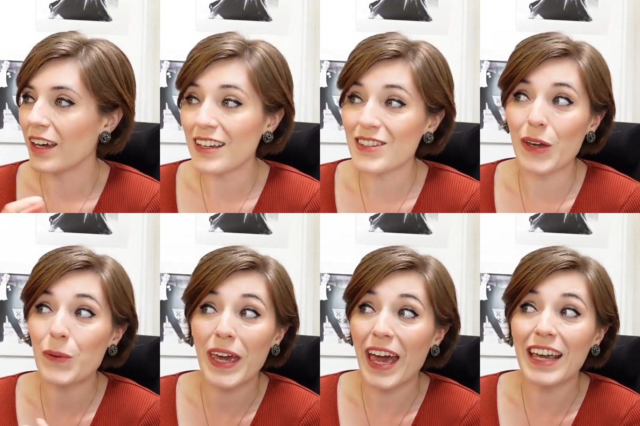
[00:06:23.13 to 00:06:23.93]
It's
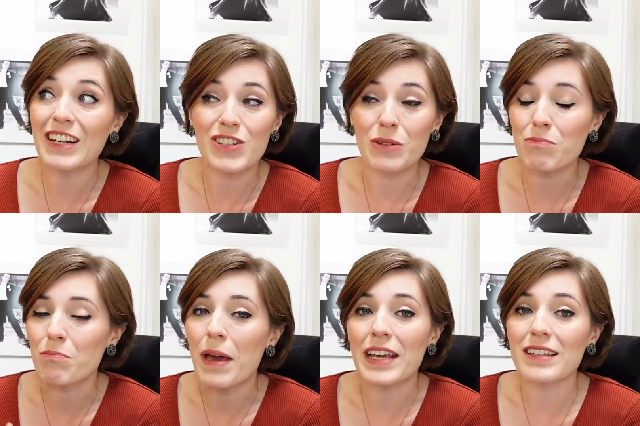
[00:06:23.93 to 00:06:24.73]
okay to
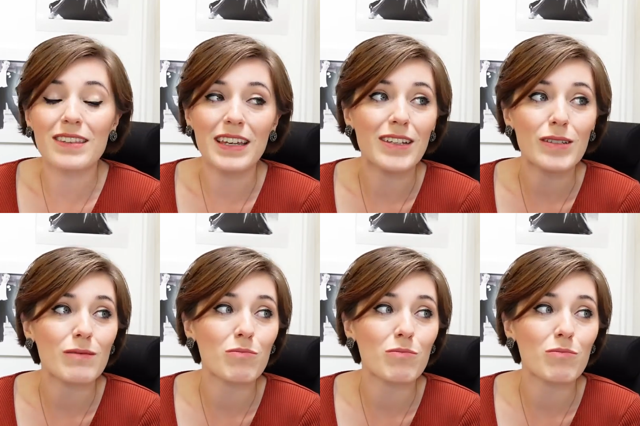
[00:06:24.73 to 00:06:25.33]
make things